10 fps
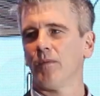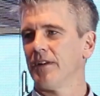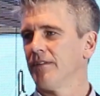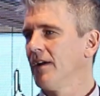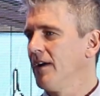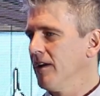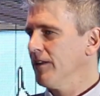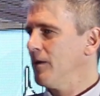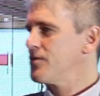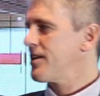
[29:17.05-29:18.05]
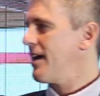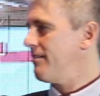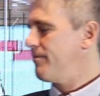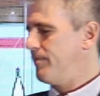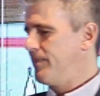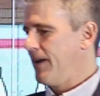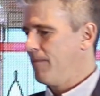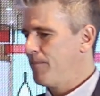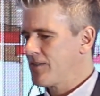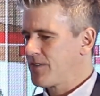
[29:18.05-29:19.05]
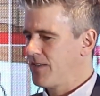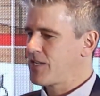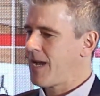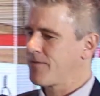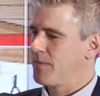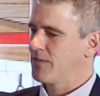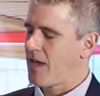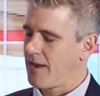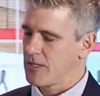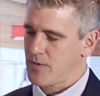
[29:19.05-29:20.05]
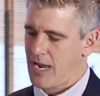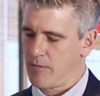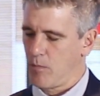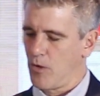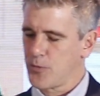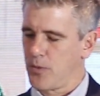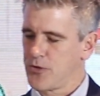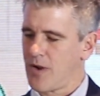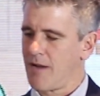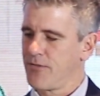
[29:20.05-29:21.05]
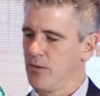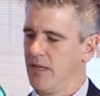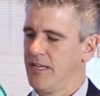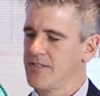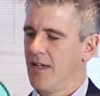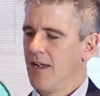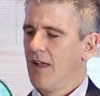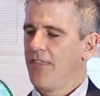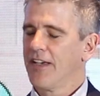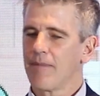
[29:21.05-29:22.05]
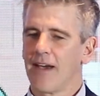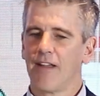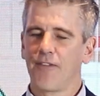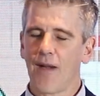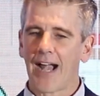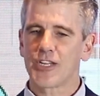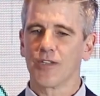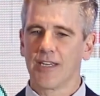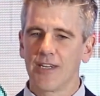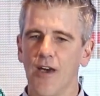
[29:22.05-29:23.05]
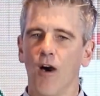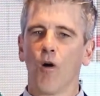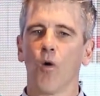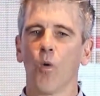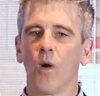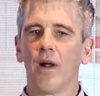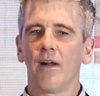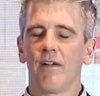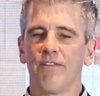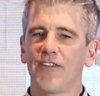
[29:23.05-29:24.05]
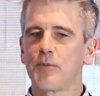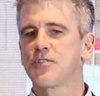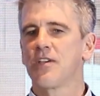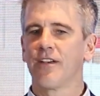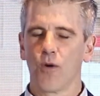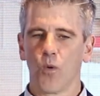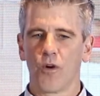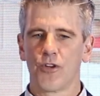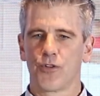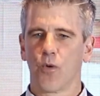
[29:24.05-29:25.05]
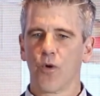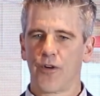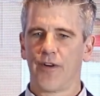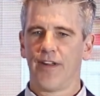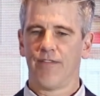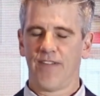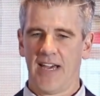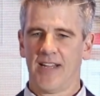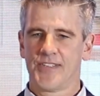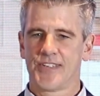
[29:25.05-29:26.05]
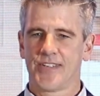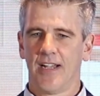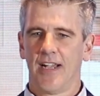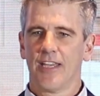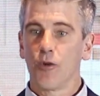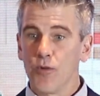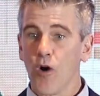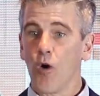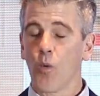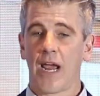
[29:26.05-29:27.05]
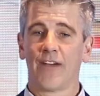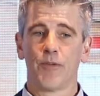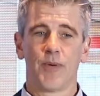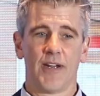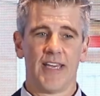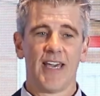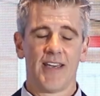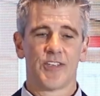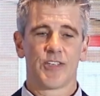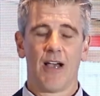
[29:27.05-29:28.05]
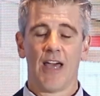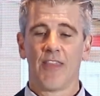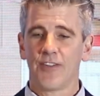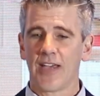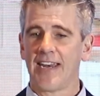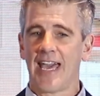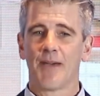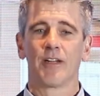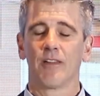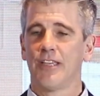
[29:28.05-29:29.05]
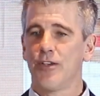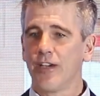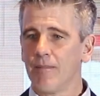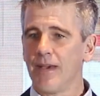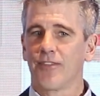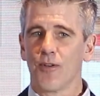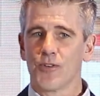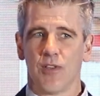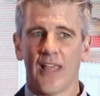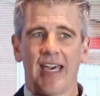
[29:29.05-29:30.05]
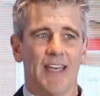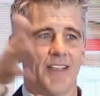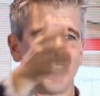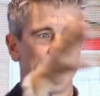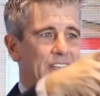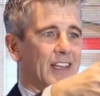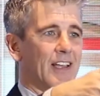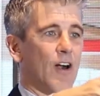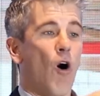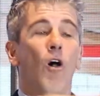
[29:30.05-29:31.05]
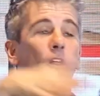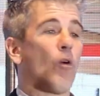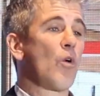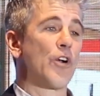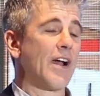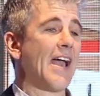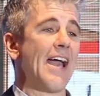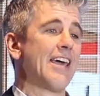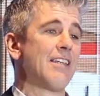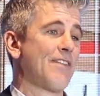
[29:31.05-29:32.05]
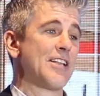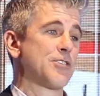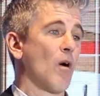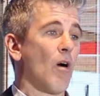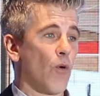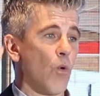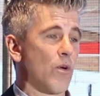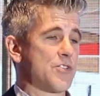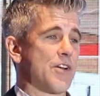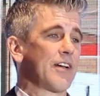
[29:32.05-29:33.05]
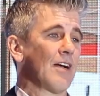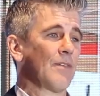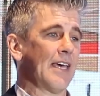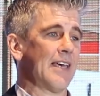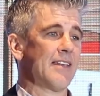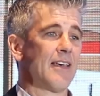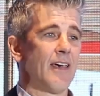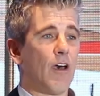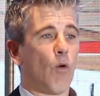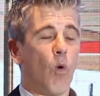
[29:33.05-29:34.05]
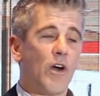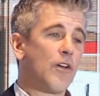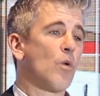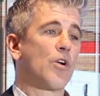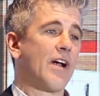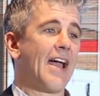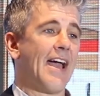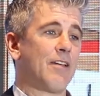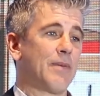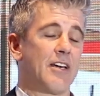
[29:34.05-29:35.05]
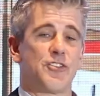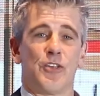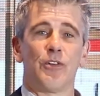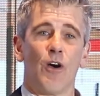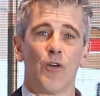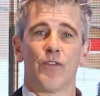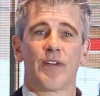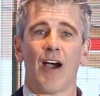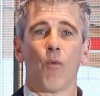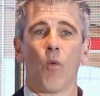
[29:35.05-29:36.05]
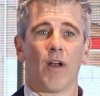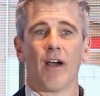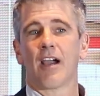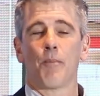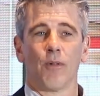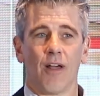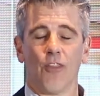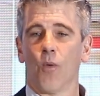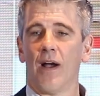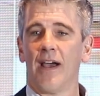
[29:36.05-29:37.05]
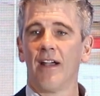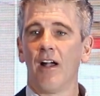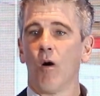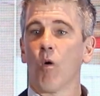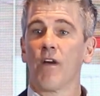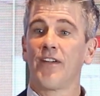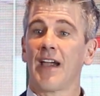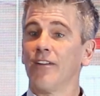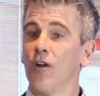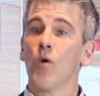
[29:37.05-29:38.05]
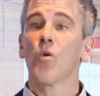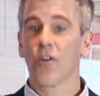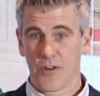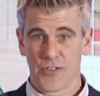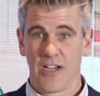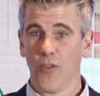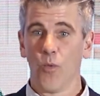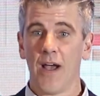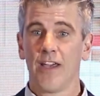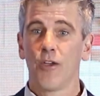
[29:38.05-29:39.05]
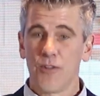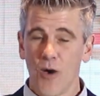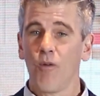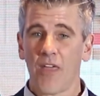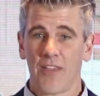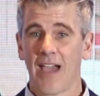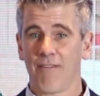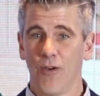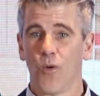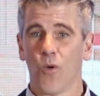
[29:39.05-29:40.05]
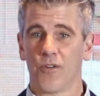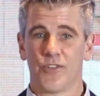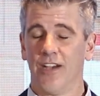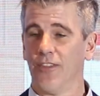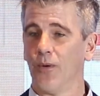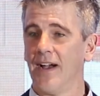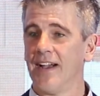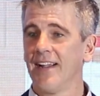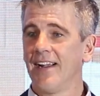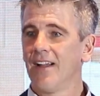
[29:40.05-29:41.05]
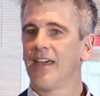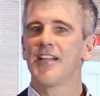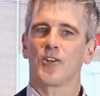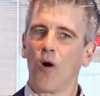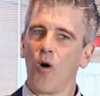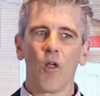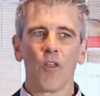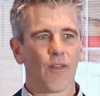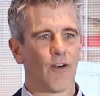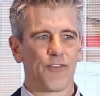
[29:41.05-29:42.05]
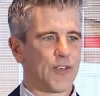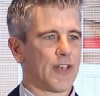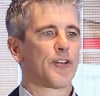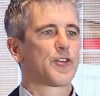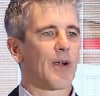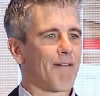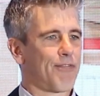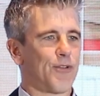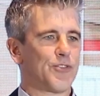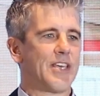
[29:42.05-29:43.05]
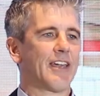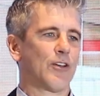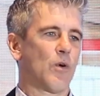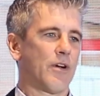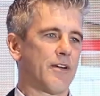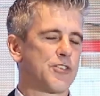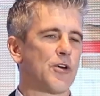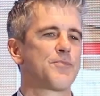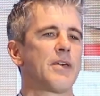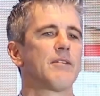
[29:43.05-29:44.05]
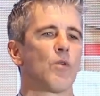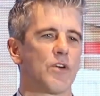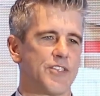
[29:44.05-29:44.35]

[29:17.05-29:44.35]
when, when Lee was kind of you know busting the chops at McDonald's for having multiple drive-through lanes, think about if you actually know 50% of your orders are order in advance, you know where everybody is, and then dynamically you can make those lanes all order ahead if that's all the orders that are coming in, one order ahead because you know you've got one, a couple on the way, or if you got no orders on the way, you know that you have no orders on the way, then it's all you know drive-through take an order. So it's being more